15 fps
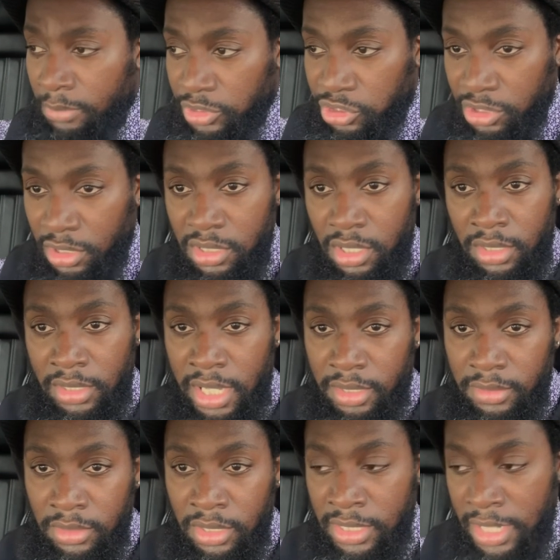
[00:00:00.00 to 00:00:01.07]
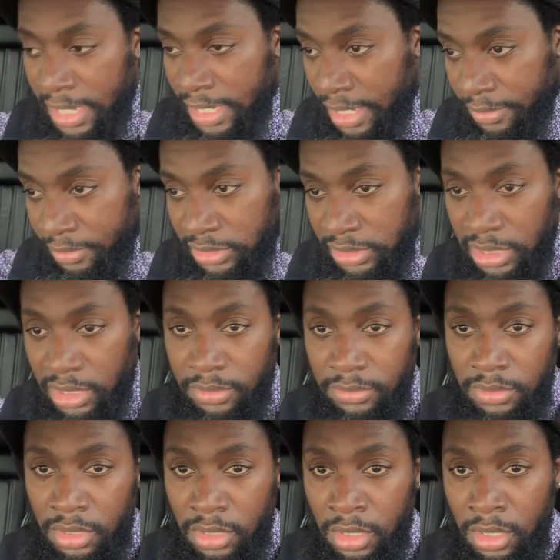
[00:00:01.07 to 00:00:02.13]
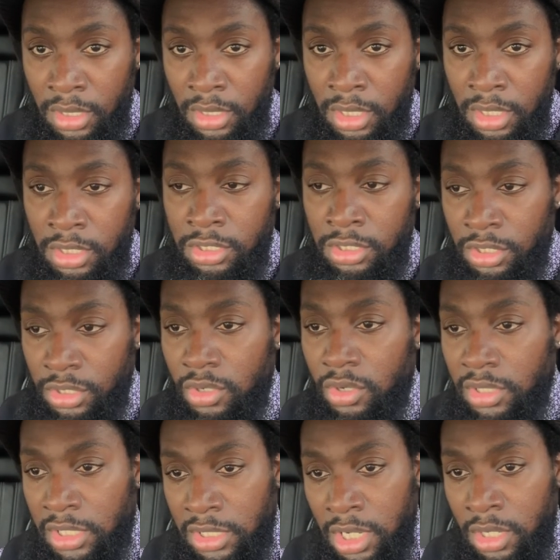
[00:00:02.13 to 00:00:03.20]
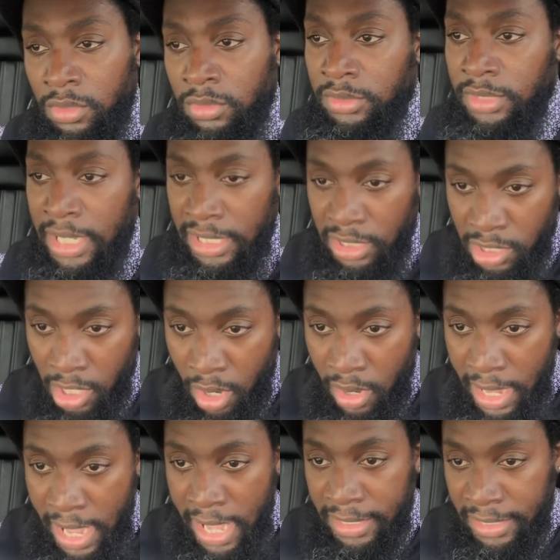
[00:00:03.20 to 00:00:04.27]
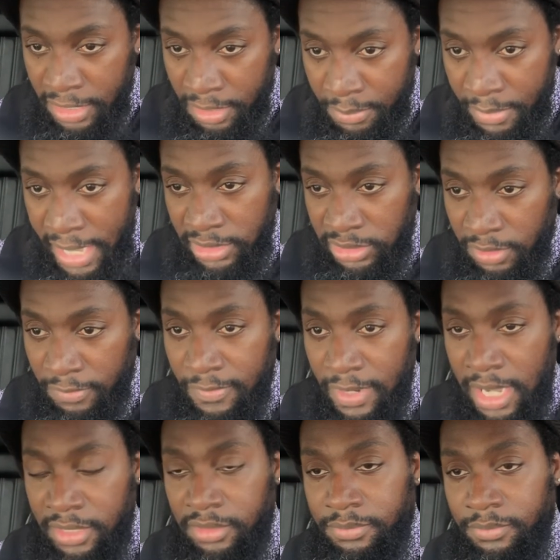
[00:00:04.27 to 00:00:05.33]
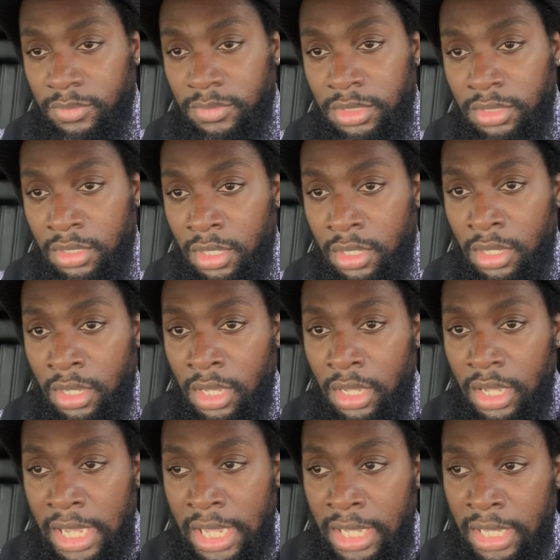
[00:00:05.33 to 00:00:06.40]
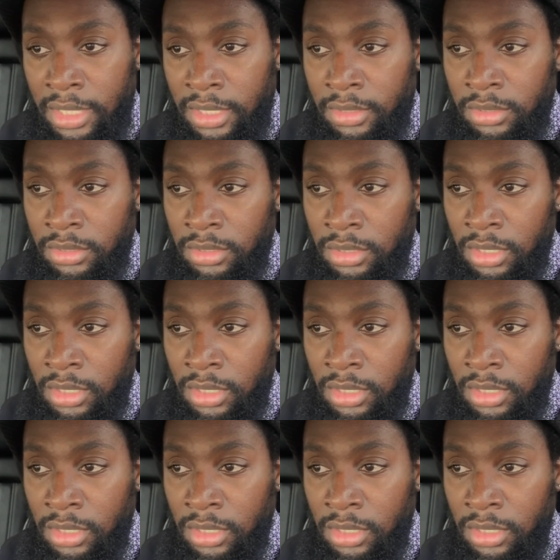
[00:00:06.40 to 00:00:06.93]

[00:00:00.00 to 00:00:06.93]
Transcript: going to show y'all that, and I guarantee it. You're going to know that y'all had an amazing father. And